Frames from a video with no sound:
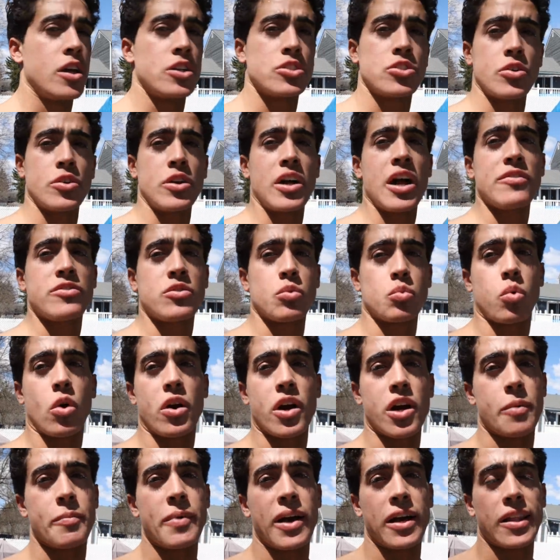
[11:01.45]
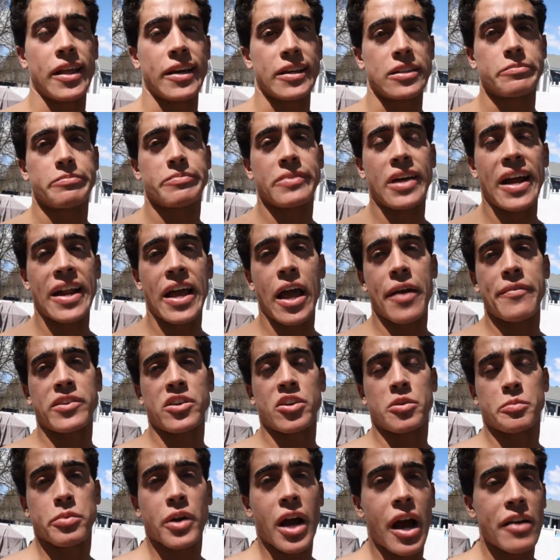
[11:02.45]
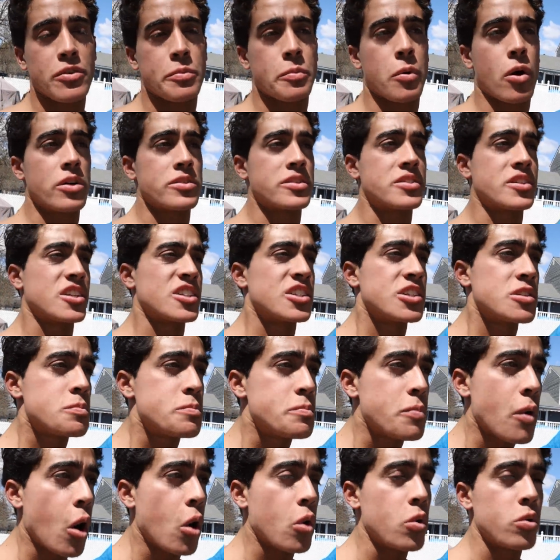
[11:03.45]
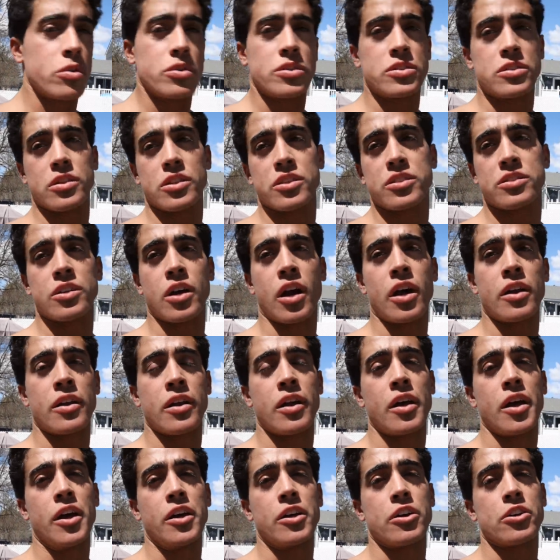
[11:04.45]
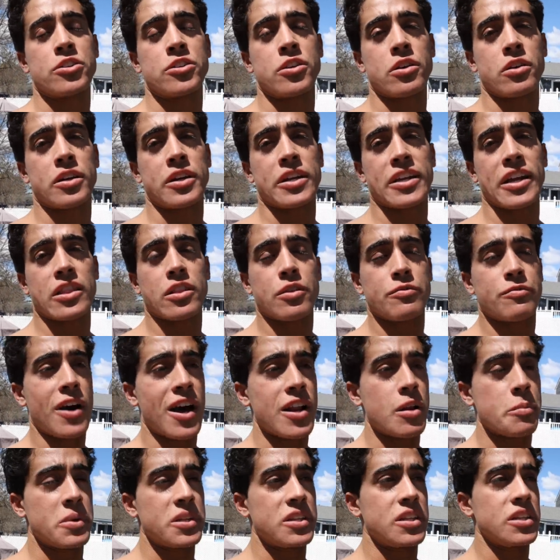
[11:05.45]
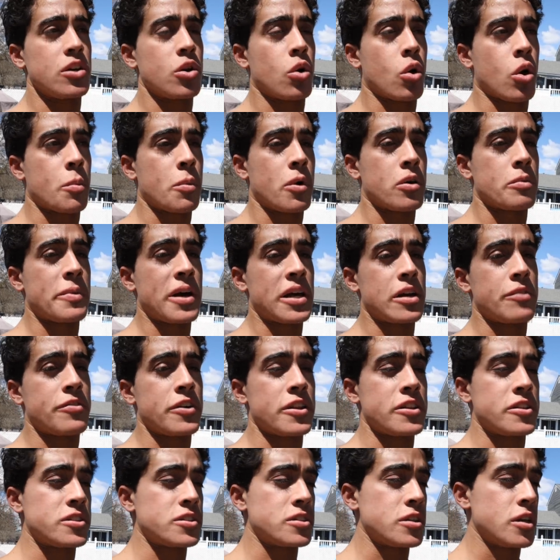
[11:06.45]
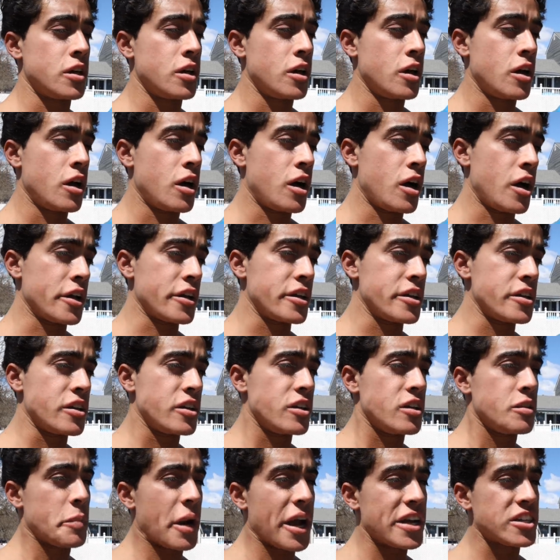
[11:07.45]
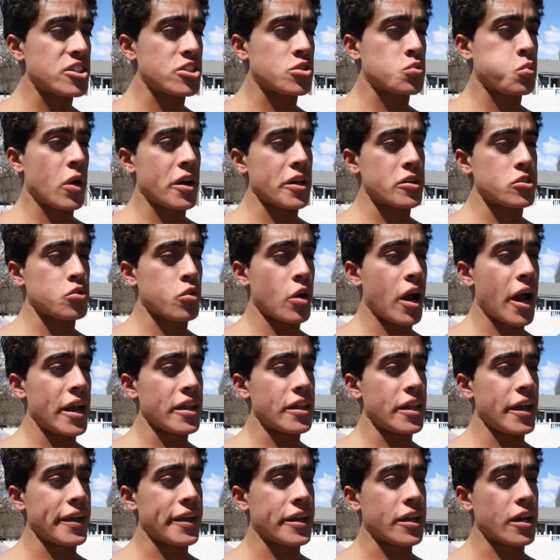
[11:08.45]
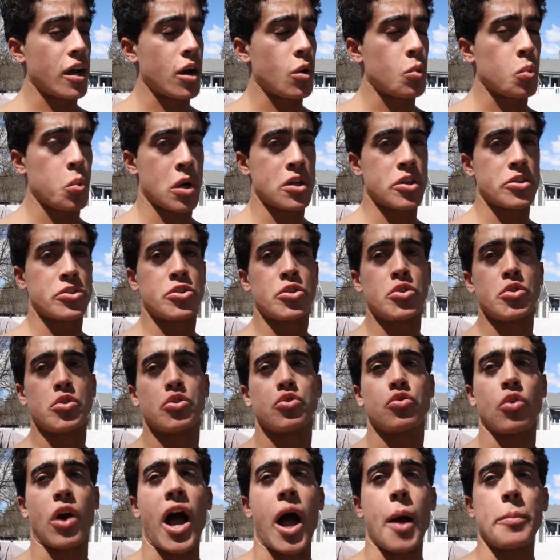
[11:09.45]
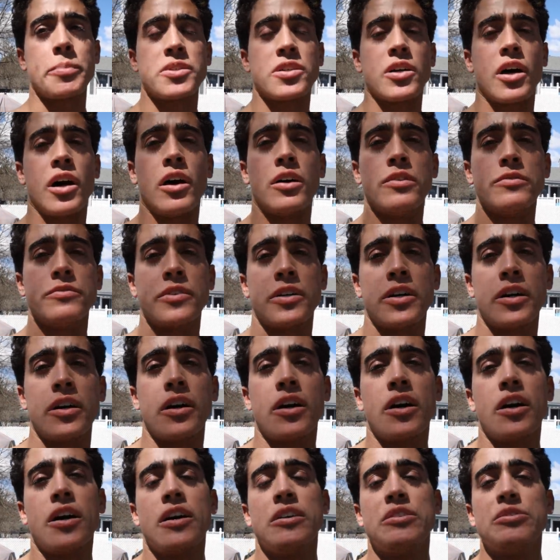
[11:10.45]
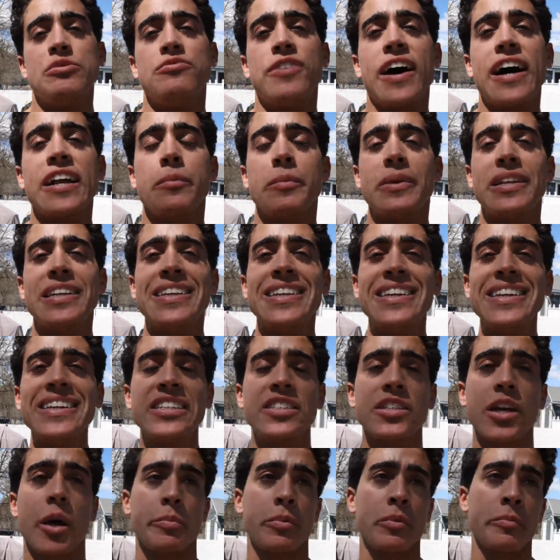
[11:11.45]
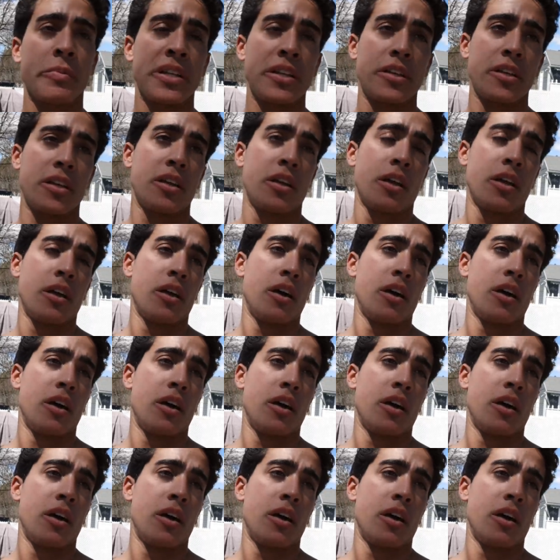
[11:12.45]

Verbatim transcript: So you don't have to worry about, like, not having your private parts exposed to the sun. You're still going to get the vitamin D hormone benefits. You might just want to try, like, 1 or 2 drops of vitamin D supplement.